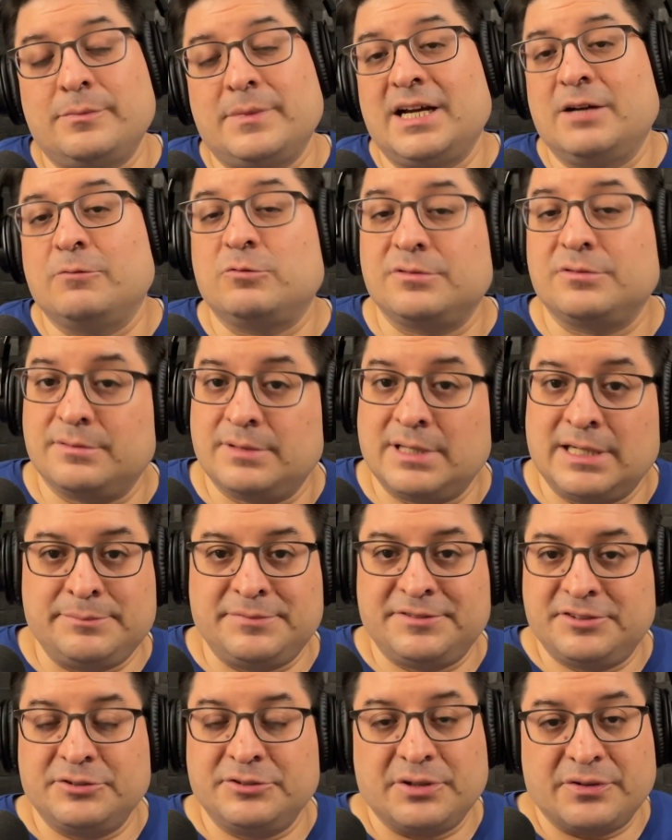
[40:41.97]
I'm
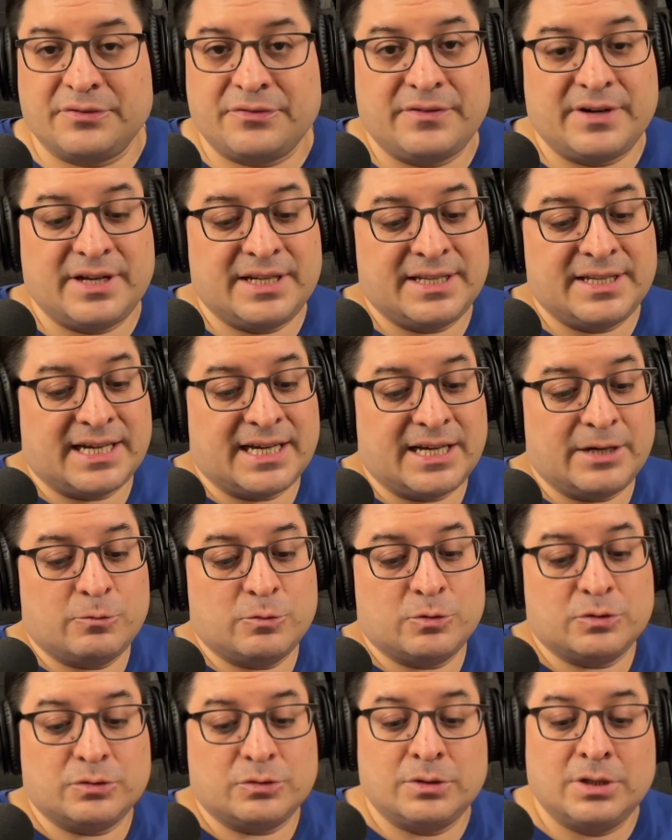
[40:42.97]
still your friend. I
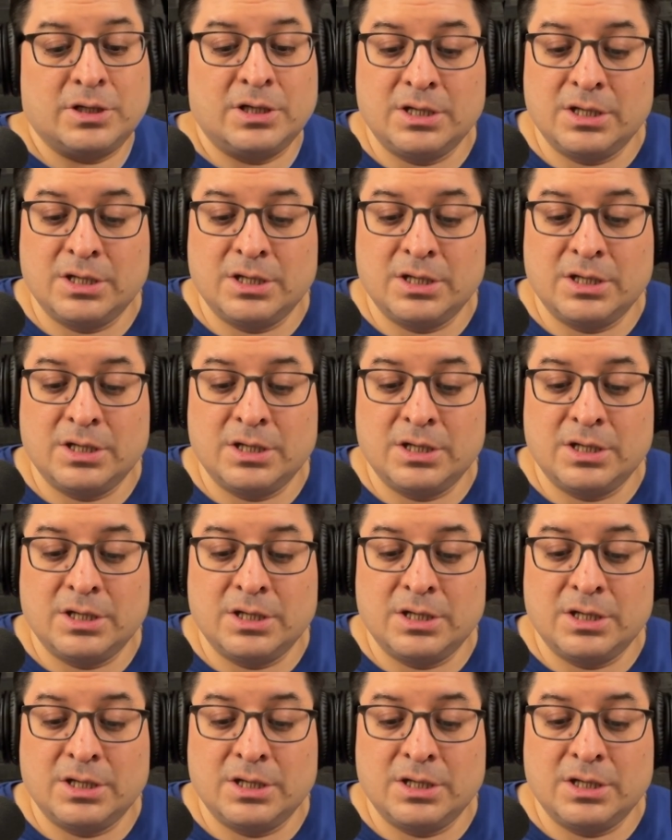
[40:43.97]
will